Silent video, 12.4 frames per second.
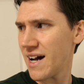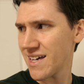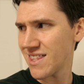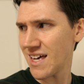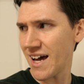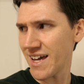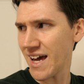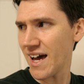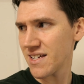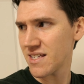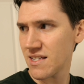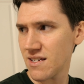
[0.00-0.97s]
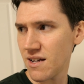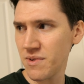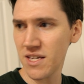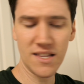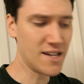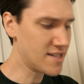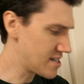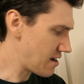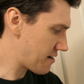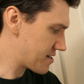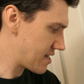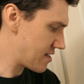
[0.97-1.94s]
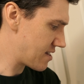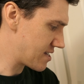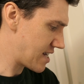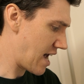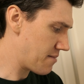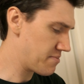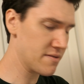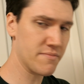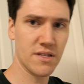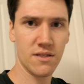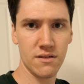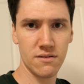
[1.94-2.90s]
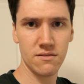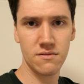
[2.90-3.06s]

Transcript: I, I guess. I mean, it sucks that this happened, but